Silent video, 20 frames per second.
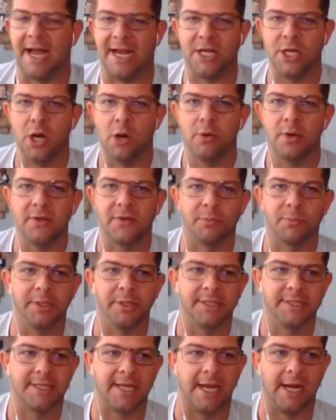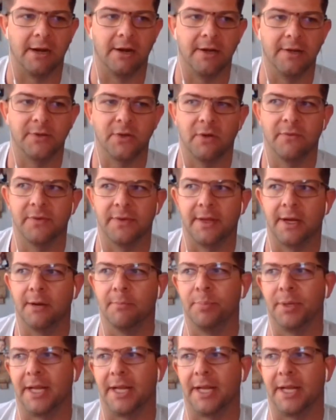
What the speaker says: I know he splits carries over there,